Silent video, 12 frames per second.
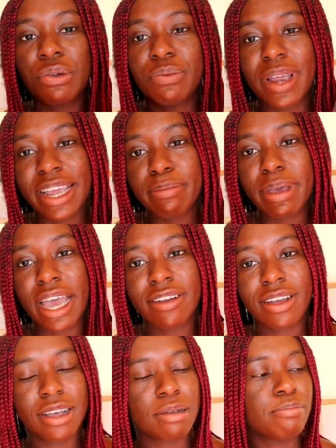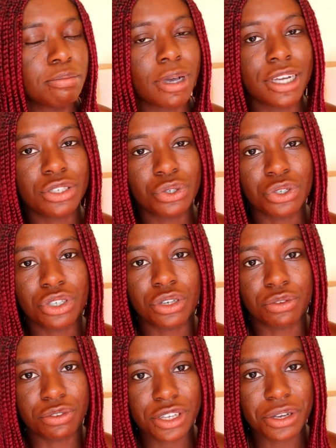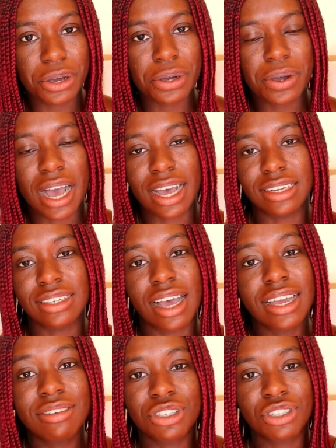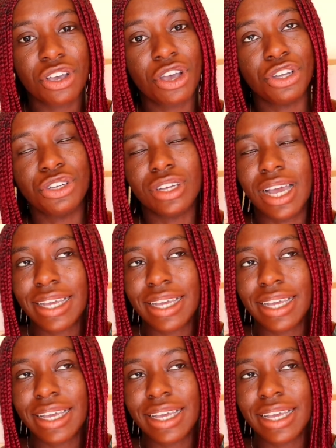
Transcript: Raybearer by Jordan Afiko, and I have just heard,